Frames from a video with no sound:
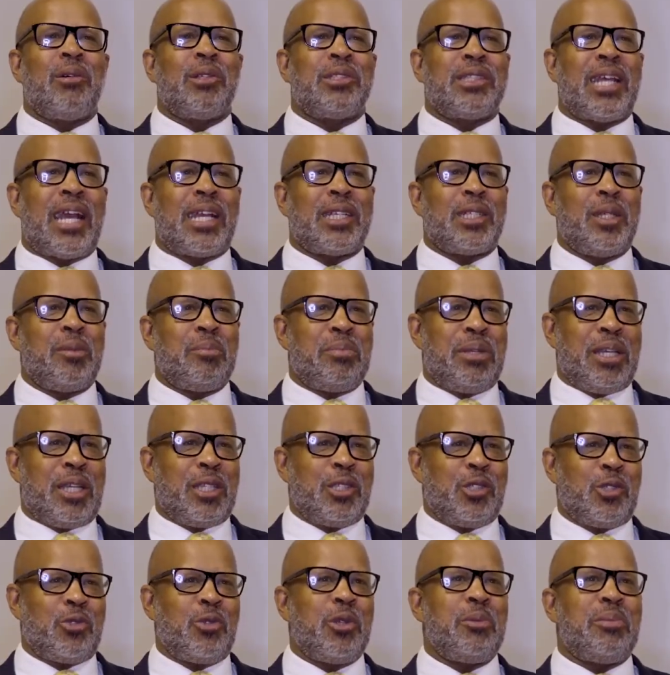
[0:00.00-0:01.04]
I was actually
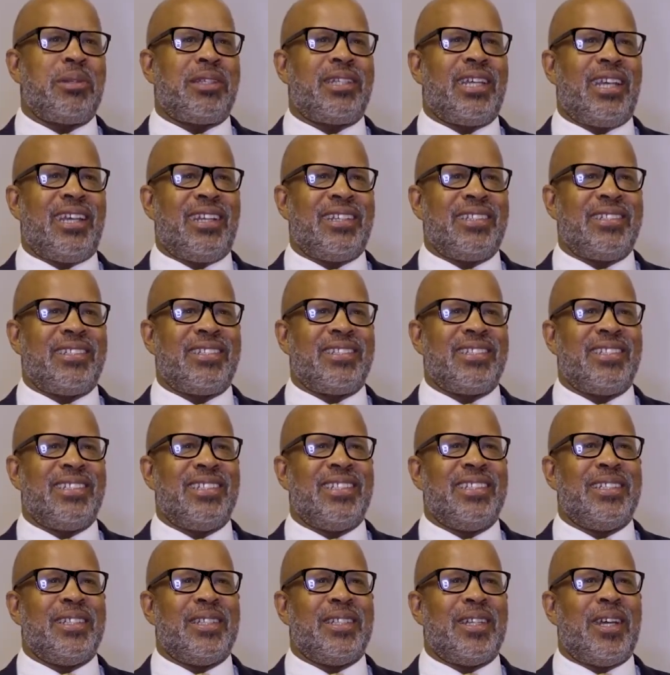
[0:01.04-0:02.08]
picking sweet potatoes
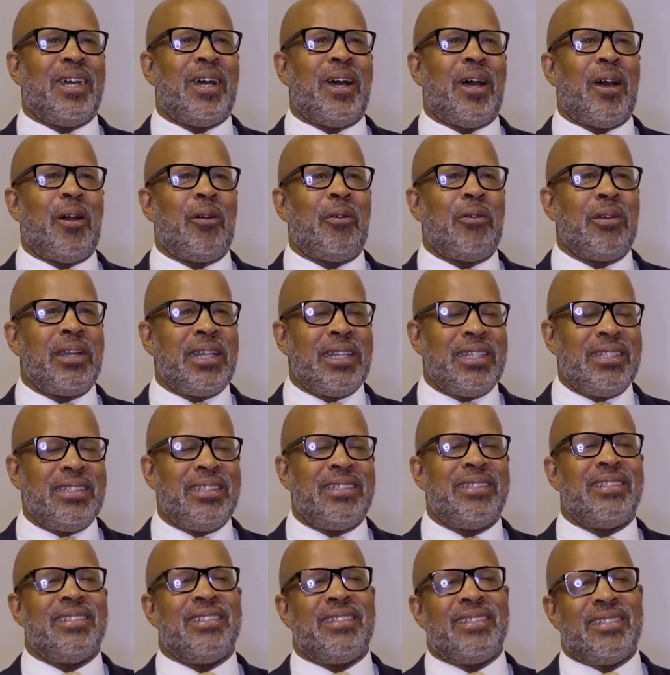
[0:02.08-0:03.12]

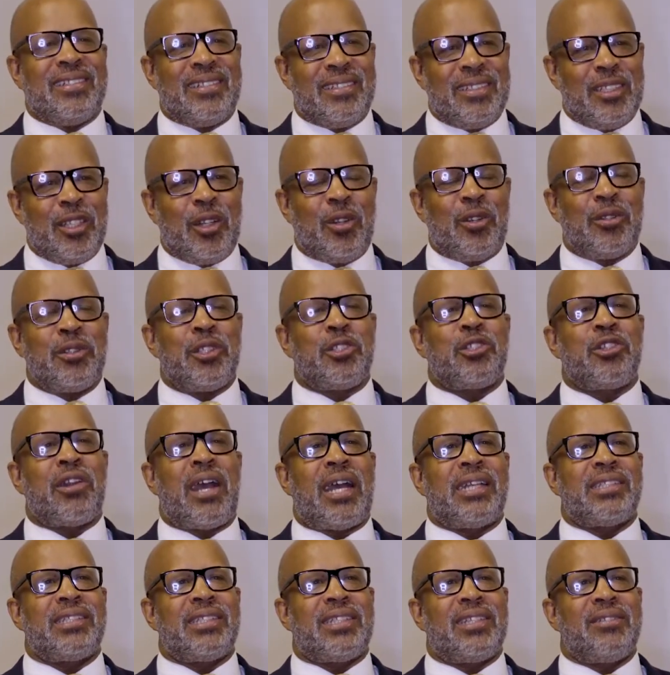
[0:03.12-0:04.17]
when the
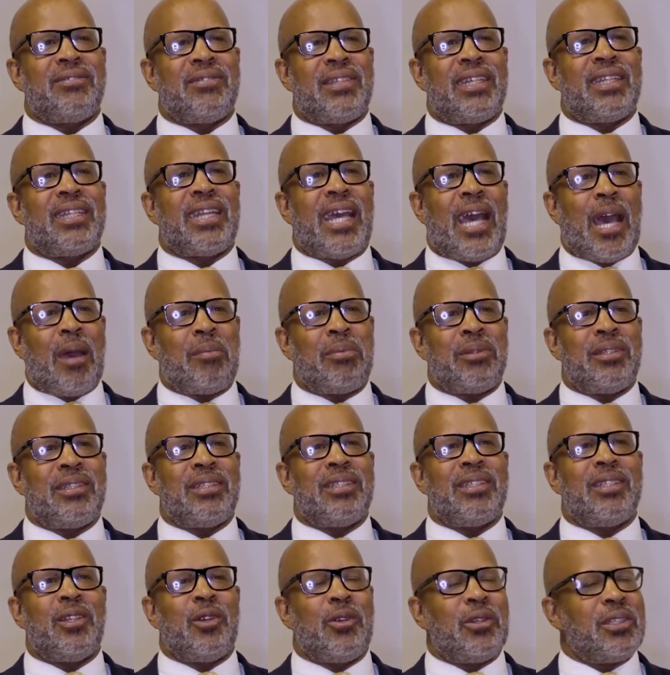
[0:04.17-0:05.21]
tragic event happened,
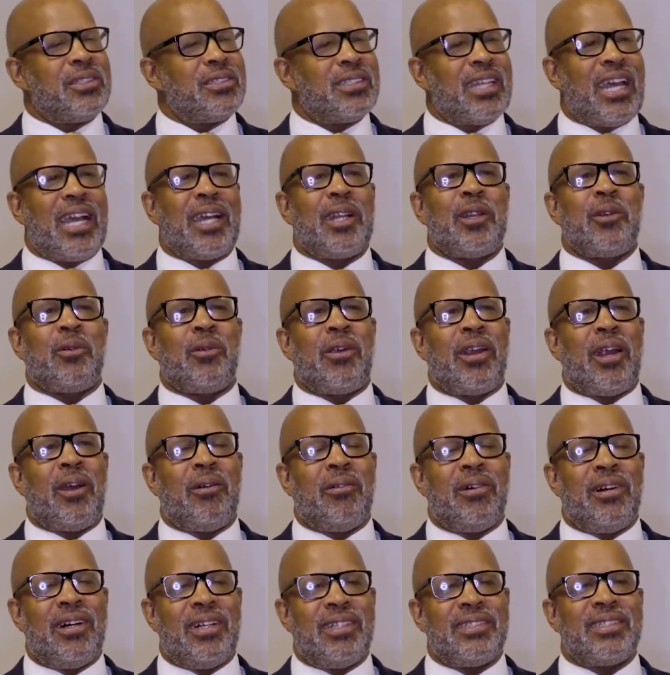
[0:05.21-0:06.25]
and know exactly where I
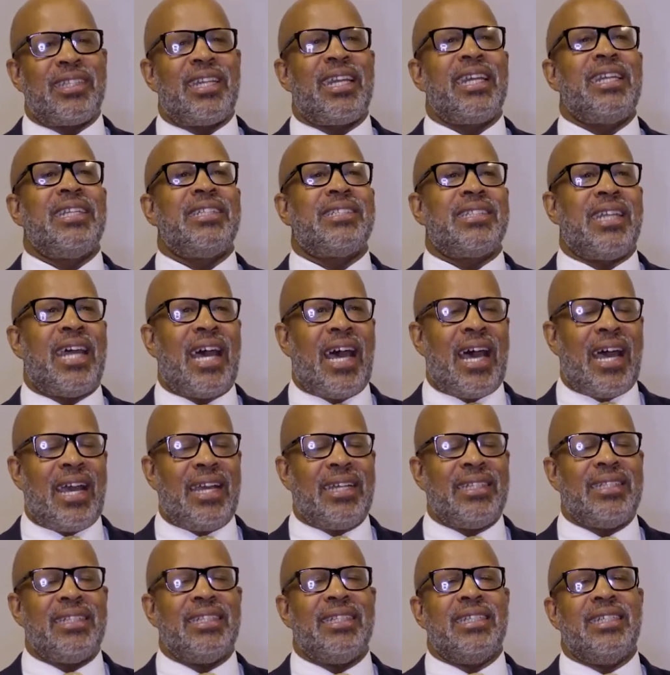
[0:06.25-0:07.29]
was at age
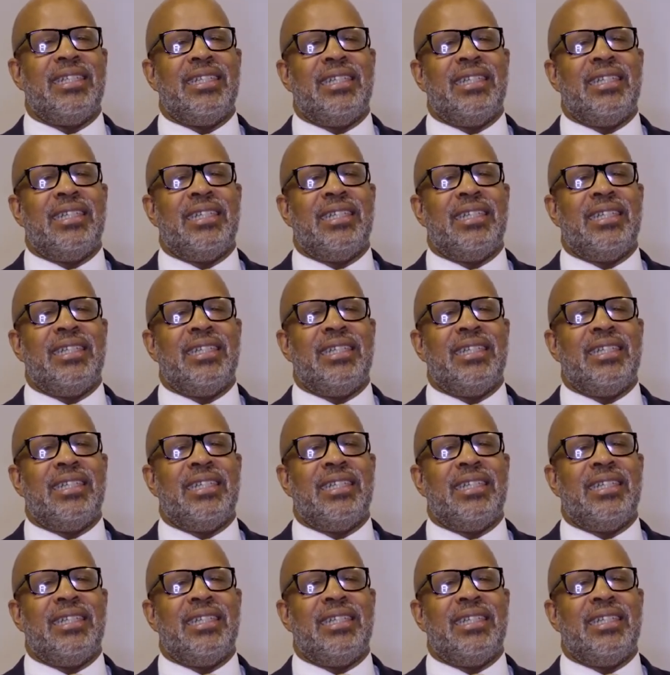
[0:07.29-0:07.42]
9.